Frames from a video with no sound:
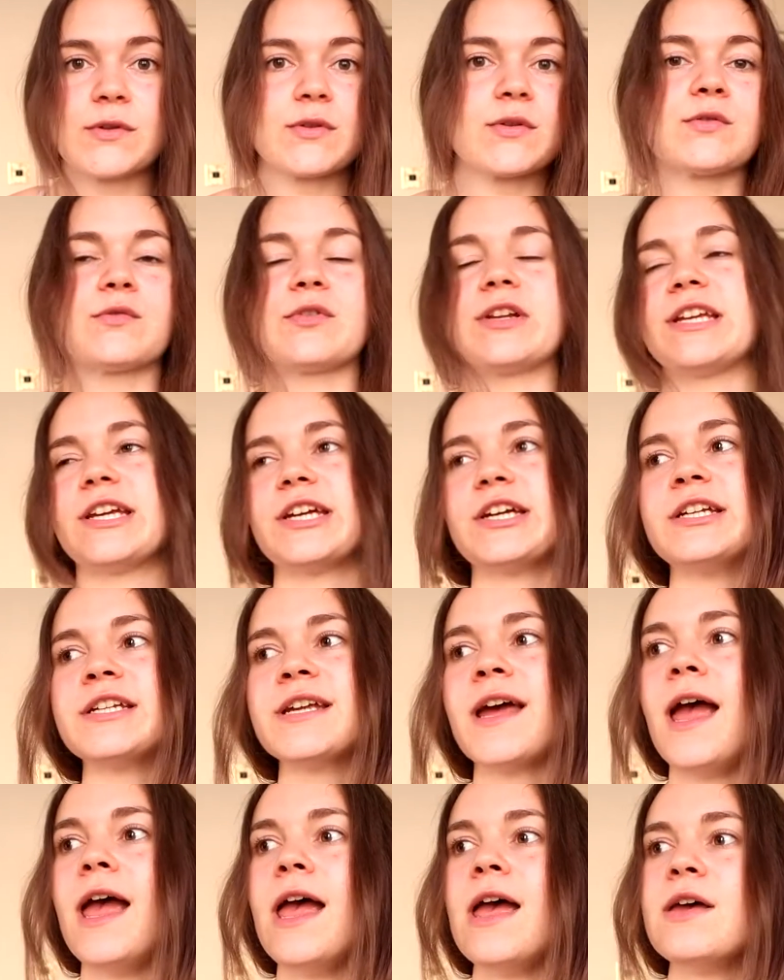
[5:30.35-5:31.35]
which was really good.
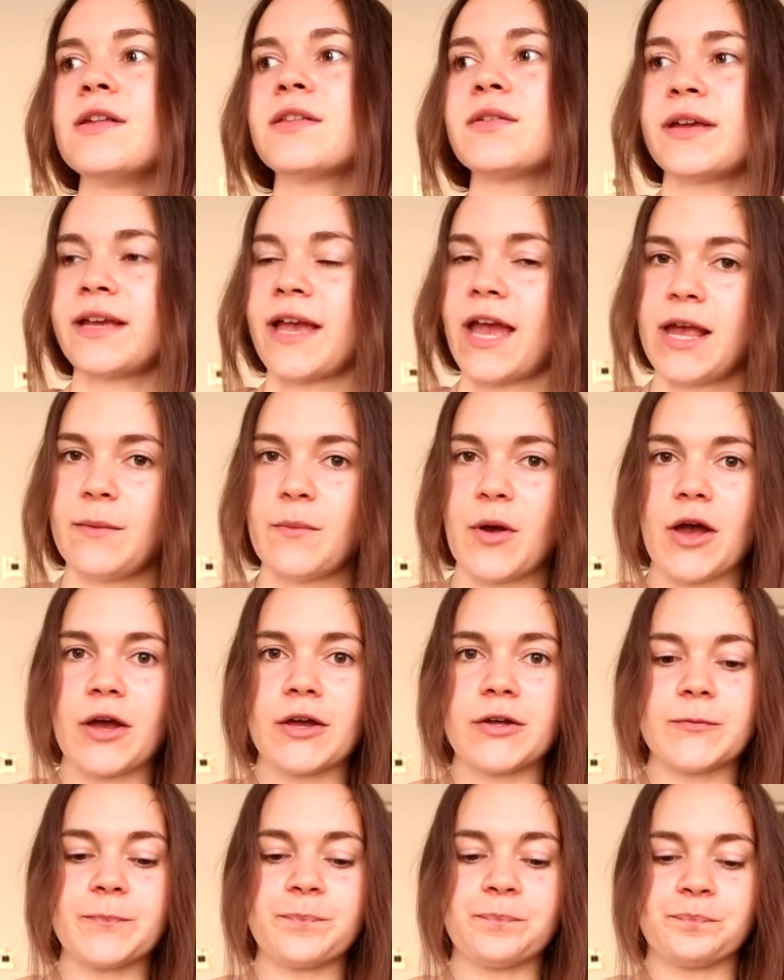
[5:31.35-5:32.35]
So I came
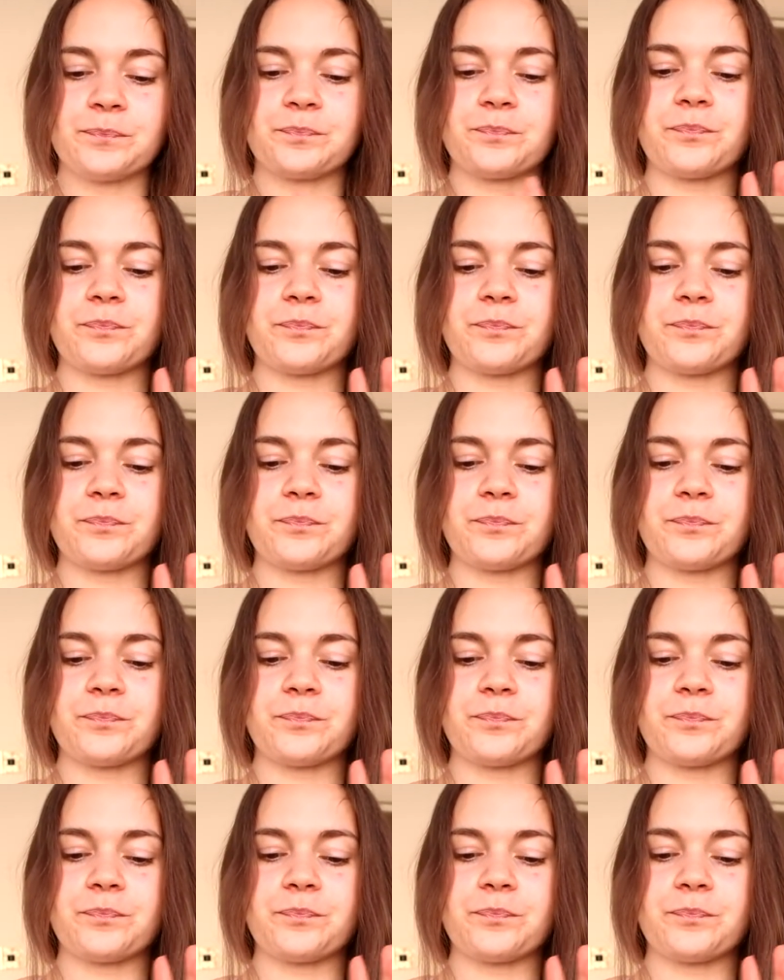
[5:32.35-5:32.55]
home,